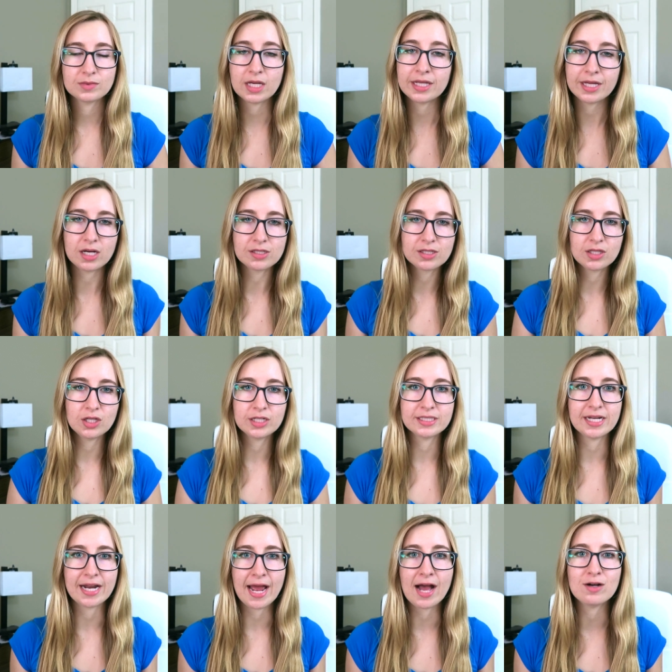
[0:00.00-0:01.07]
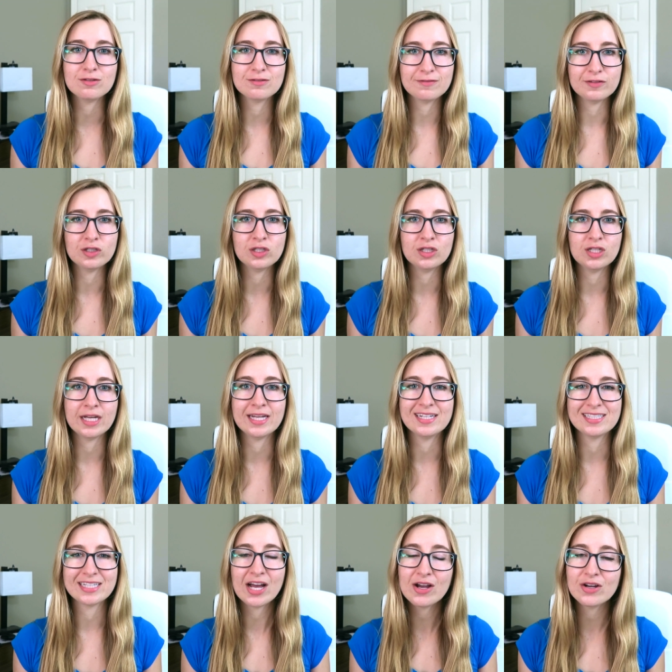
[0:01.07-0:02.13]
And they also looked at how full
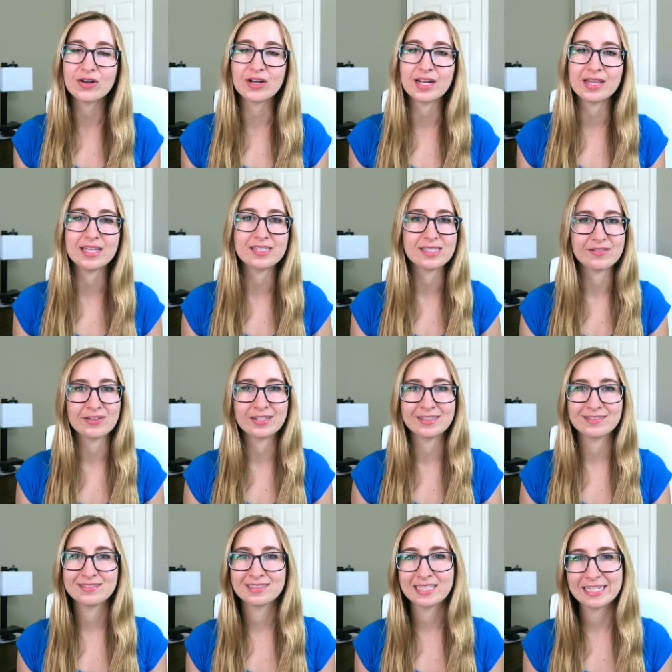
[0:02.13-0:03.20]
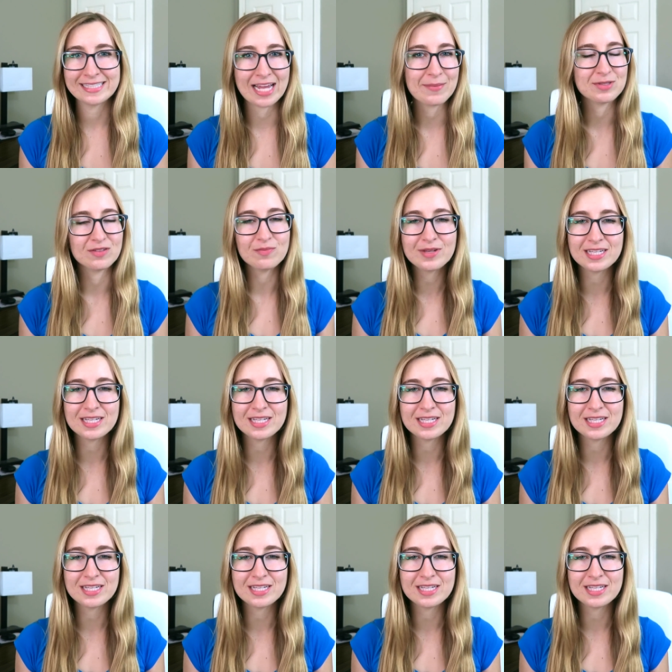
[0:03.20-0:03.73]
and hungry these different types of